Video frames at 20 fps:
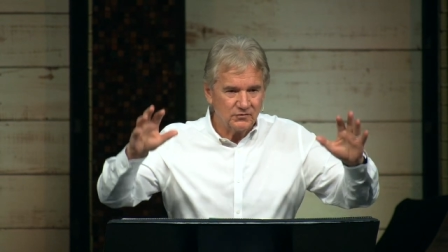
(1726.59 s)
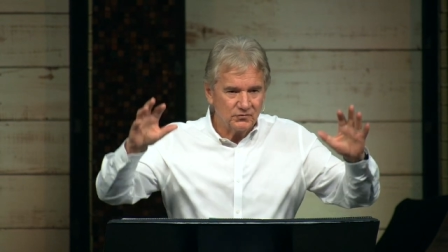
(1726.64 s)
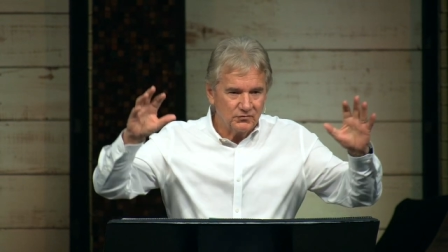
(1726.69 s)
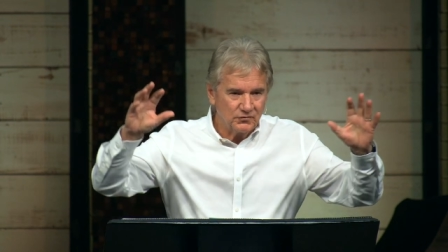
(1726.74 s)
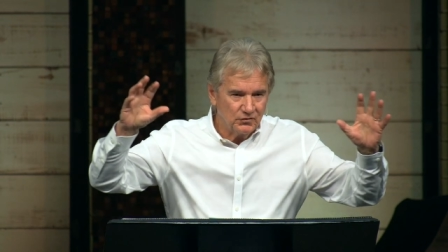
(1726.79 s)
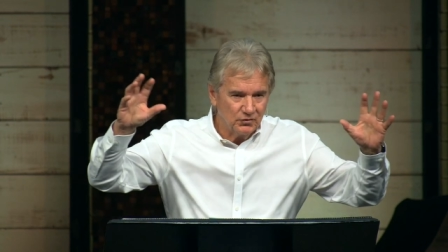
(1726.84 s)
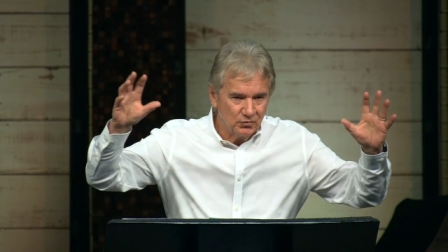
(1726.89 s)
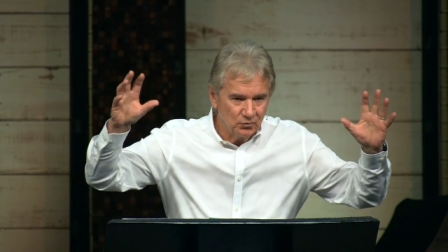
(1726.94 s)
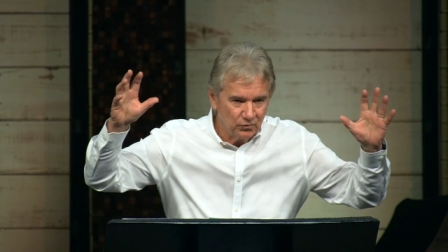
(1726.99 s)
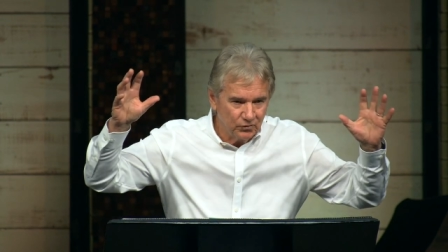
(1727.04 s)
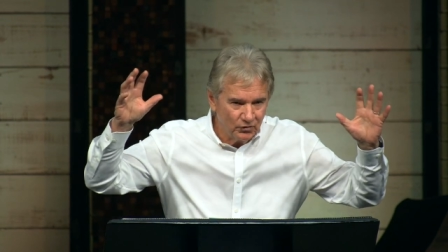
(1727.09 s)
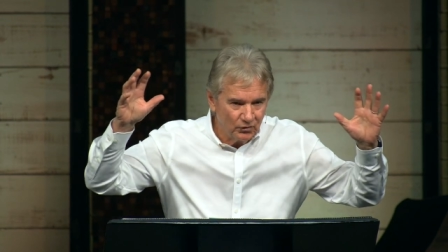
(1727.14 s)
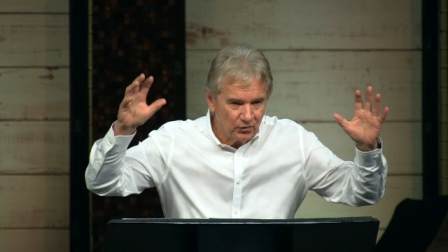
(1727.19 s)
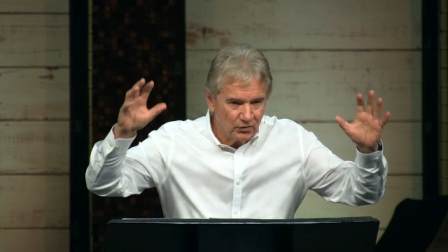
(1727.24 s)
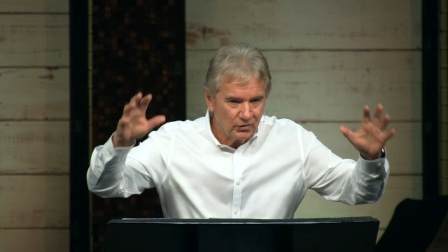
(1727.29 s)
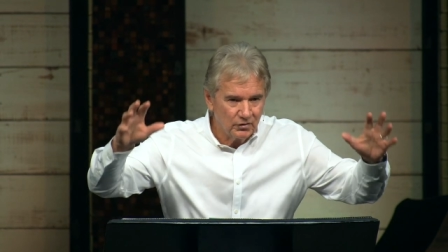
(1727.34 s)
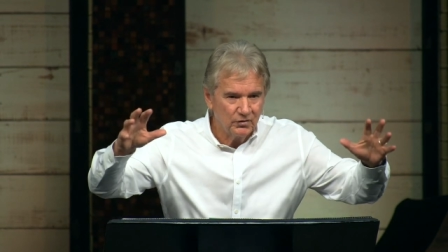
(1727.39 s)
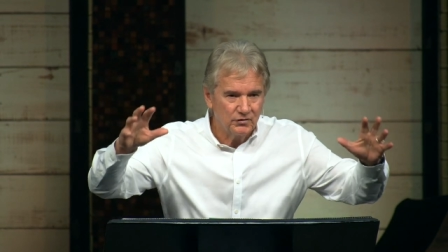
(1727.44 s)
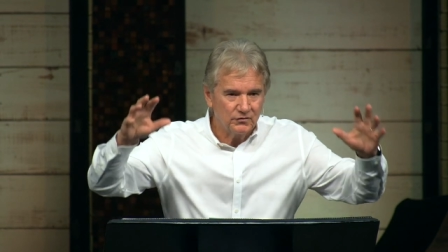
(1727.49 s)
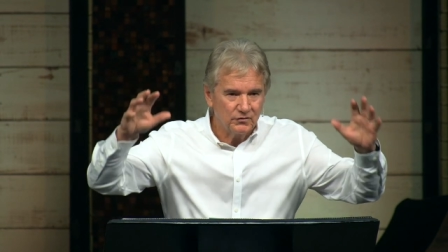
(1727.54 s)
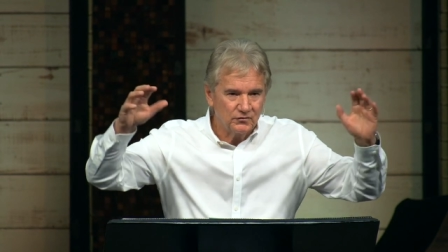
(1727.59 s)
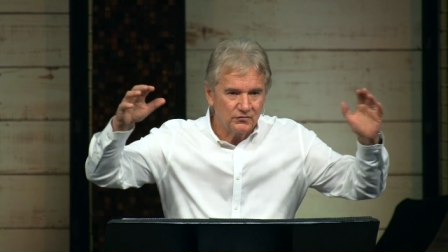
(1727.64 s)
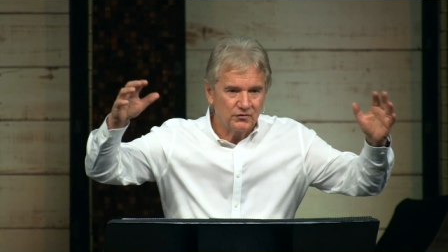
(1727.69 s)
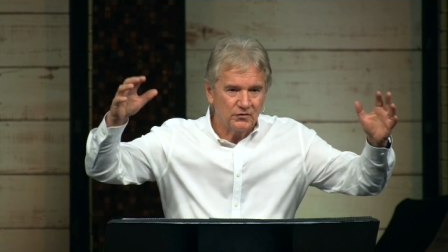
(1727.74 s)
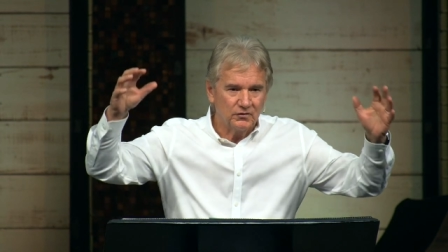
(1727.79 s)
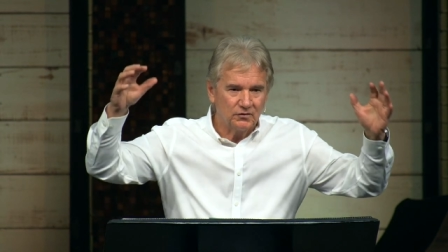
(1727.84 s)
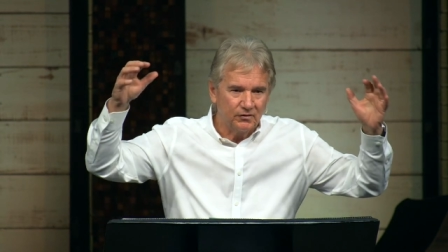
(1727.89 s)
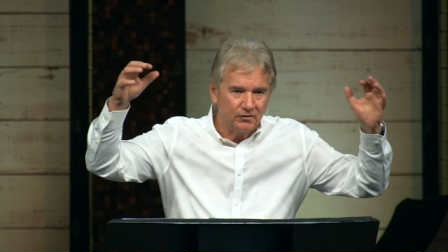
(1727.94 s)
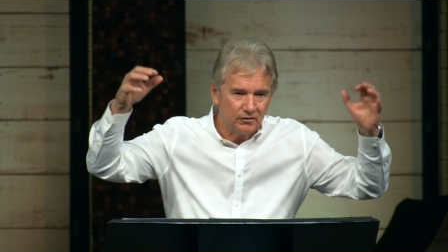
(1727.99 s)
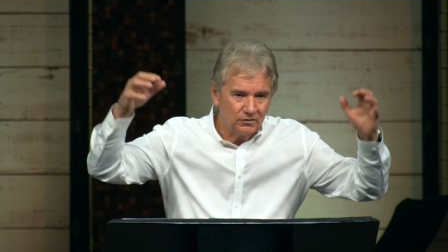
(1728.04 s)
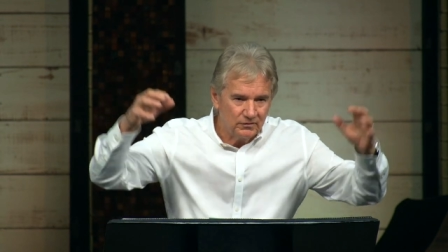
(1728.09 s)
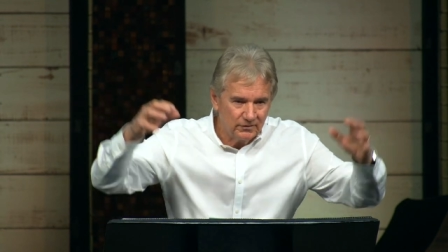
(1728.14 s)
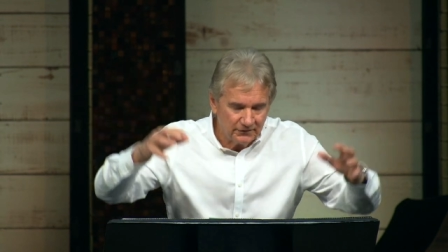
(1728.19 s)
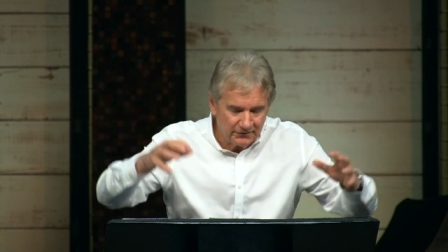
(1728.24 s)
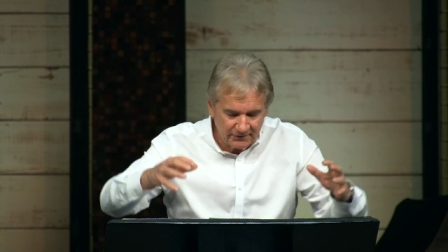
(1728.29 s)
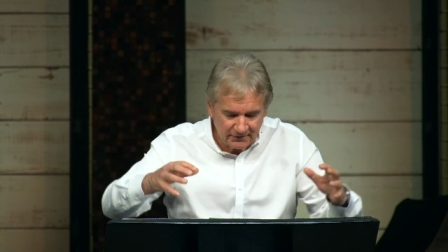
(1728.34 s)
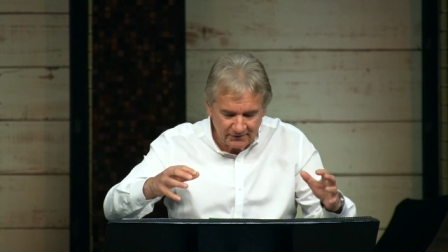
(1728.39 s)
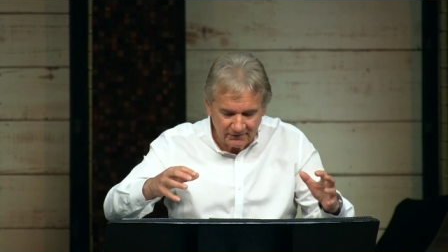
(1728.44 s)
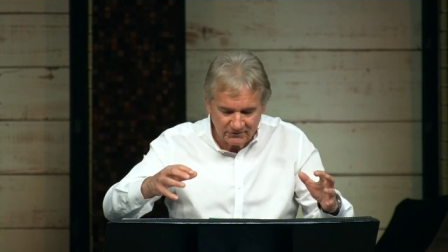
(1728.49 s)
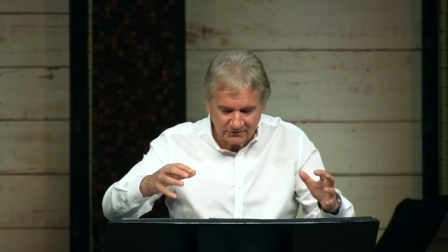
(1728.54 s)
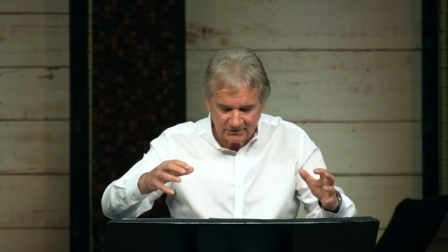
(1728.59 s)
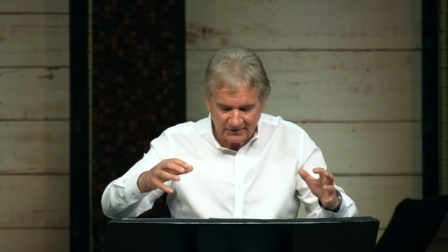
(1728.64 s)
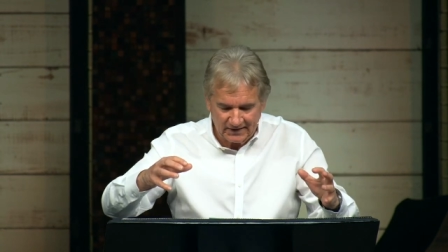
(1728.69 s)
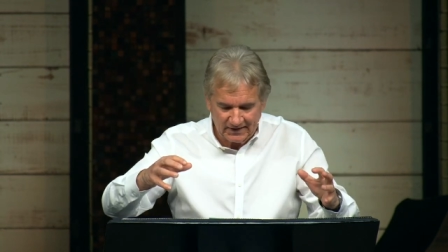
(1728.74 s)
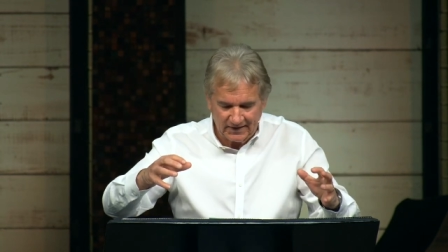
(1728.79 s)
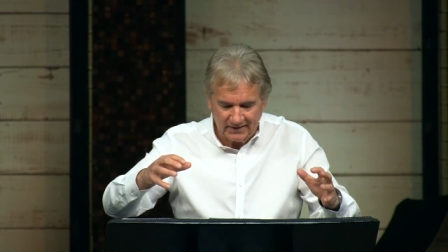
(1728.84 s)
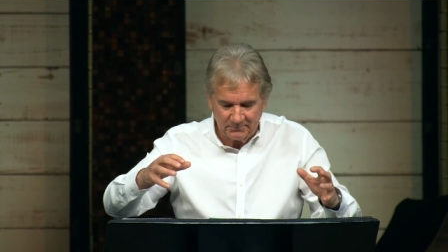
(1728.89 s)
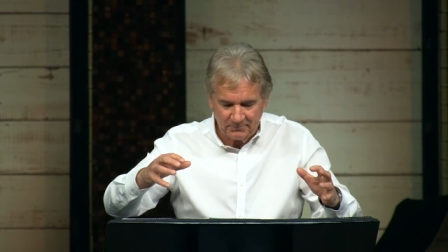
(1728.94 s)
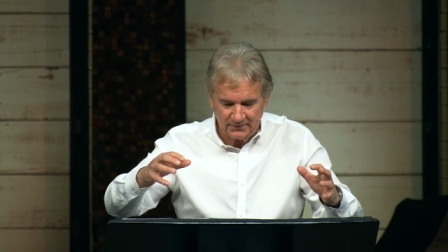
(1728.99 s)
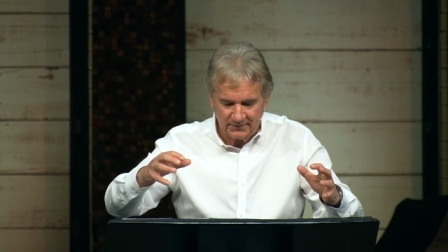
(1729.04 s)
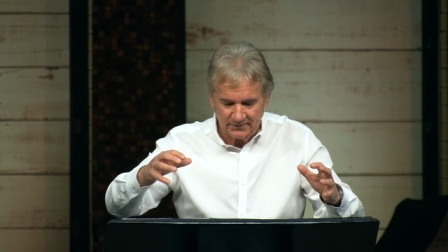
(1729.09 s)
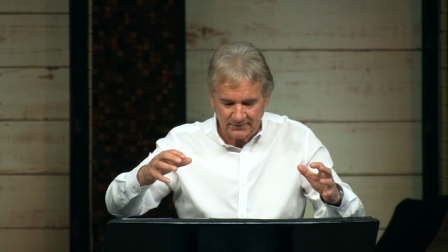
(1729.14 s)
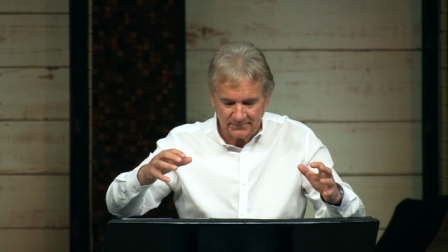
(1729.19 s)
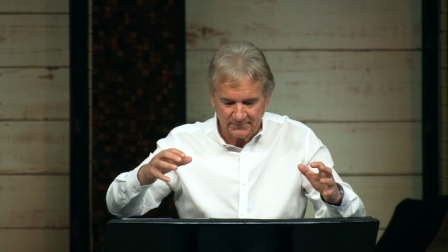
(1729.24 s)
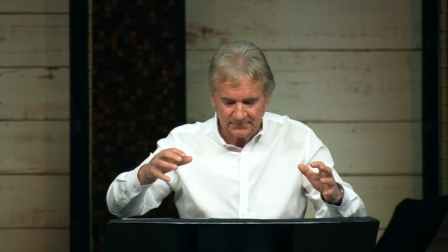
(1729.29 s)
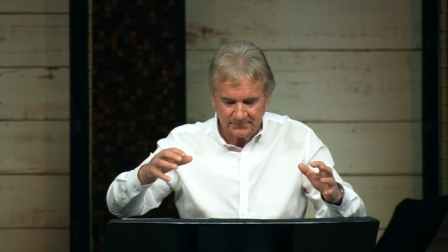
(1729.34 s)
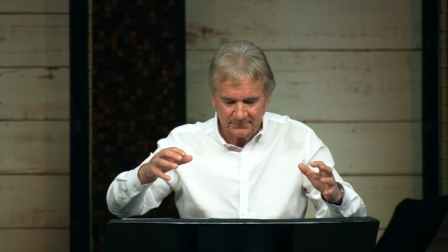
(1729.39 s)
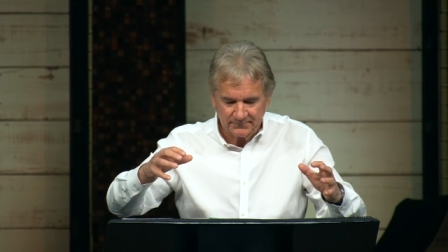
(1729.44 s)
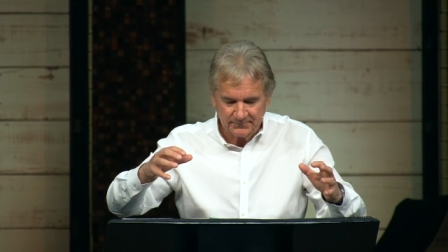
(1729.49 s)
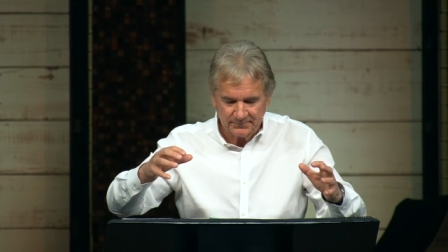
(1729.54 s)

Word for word: You, you, you heard, you saw all the things that happened.